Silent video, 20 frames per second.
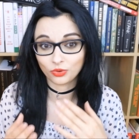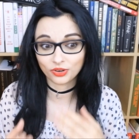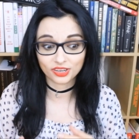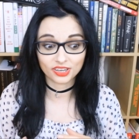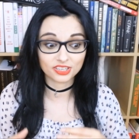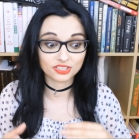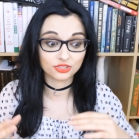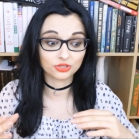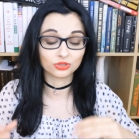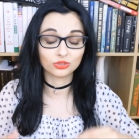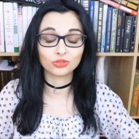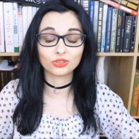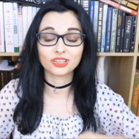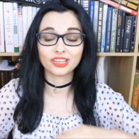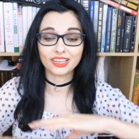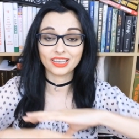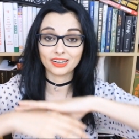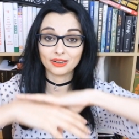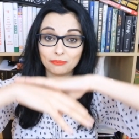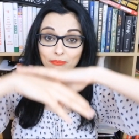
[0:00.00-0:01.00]
Whereas you're
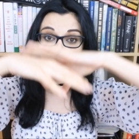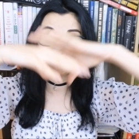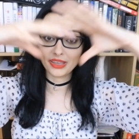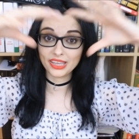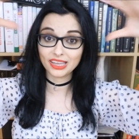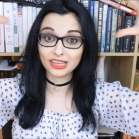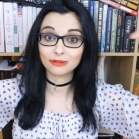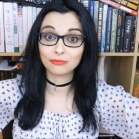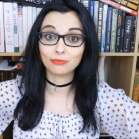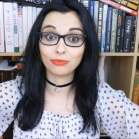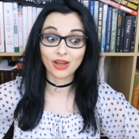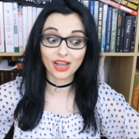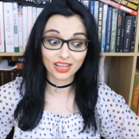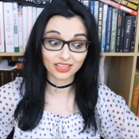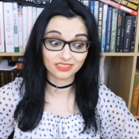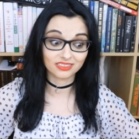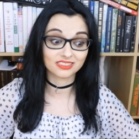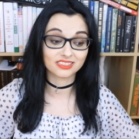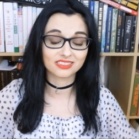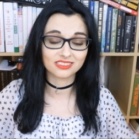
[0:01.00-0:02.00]
looking at a big
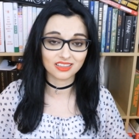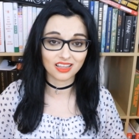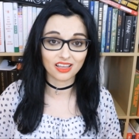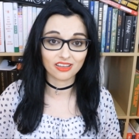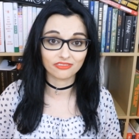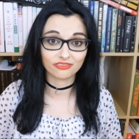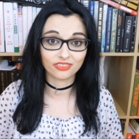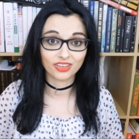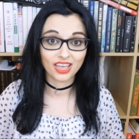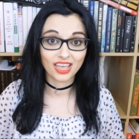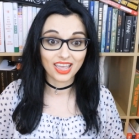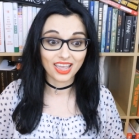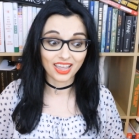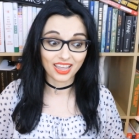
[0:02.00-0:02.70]
pile of stuff